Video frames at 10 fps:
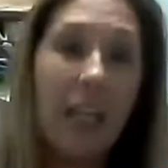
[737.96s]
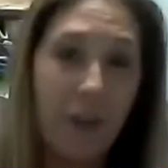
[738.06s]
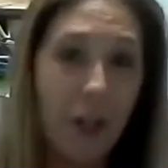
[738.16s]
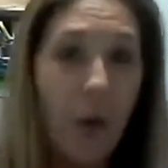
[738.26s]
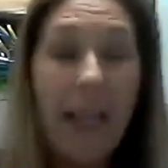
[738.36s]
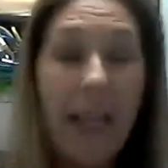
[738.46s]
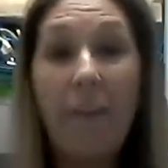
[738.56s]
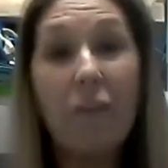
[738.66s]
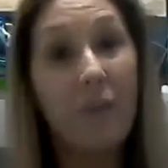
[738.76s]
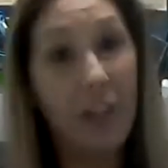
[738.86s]
if you're going
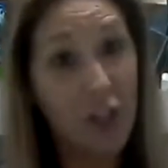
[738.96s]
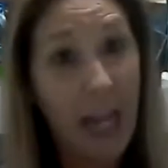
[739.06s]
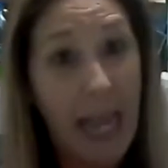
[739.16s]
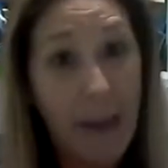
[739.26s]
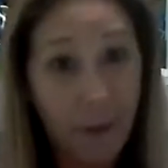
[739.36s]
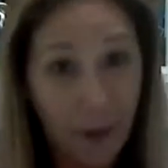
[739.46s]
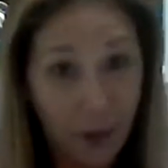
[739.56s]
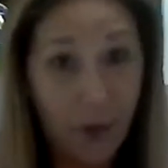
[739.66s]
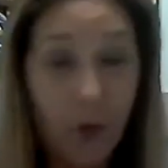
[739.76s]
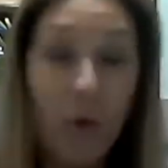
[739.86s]
after venture
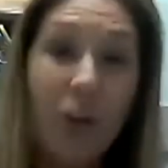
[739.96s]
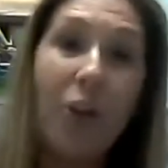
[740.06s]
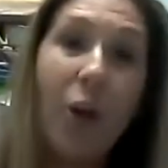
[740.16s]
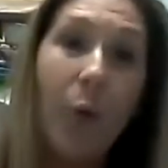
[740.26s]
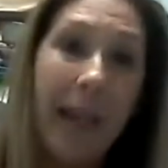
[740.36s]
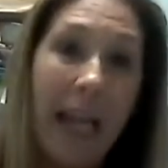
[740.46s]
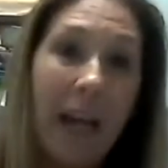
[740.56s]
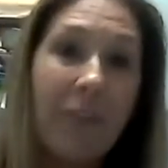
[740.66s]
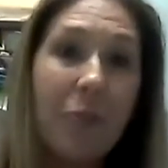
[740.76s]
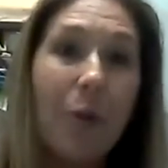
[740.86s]
capital, or you're going
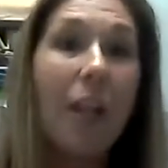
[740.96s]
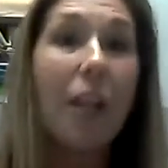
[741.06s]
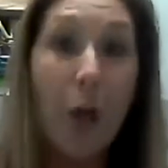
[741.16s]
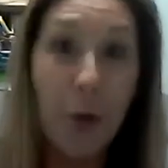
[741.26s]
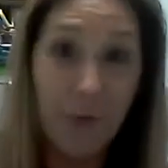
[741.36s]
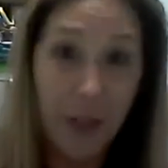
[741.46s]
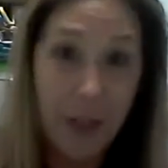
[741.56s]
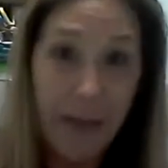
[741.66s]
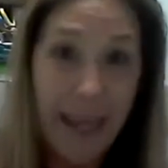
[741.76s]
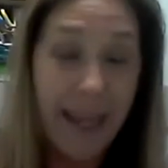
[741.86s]
after a loan with a
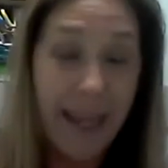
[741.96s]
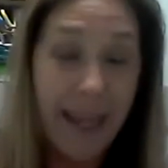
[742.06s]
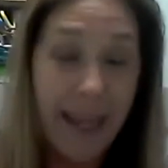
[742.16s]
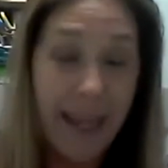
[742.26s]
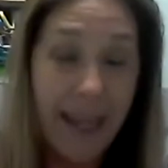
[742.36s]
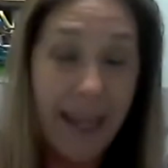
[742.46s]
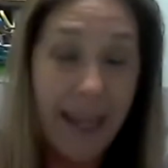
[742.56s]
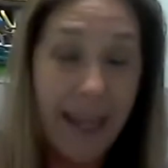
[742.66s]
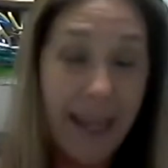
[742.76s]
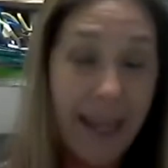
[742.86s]
bank,
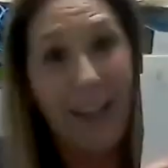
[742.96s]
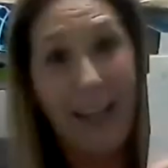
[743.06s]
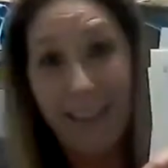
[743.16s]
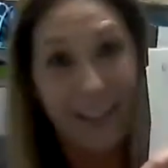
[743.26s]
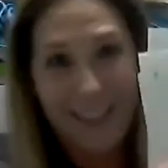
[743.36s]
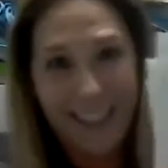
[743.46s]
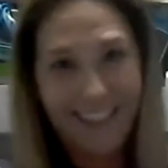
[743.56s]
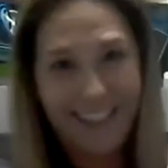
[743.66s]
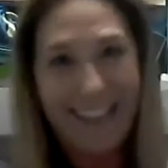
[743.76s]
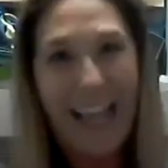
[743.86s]
they don't like this.
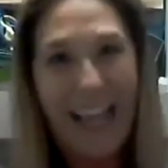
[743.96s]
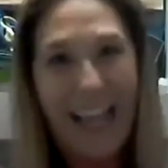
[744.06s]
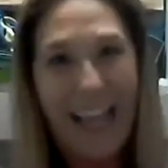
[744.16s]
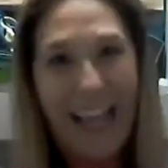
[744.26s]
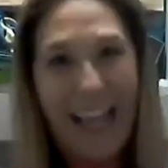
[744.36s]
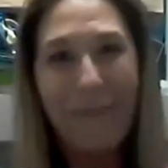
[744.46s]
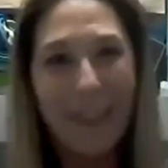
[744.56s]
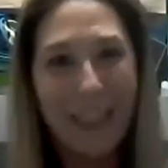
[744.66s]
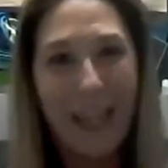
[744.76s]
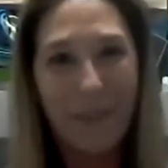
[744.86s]
They want something
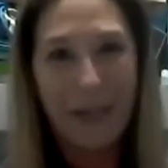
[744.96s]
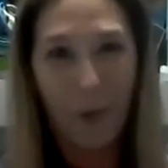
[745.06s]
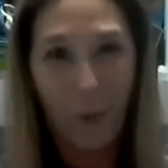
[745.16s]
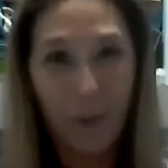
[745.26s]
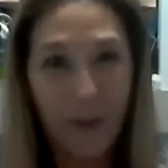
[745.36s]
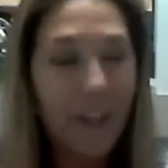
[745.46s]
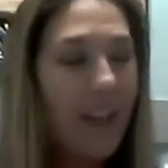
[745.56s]
definitely more formal.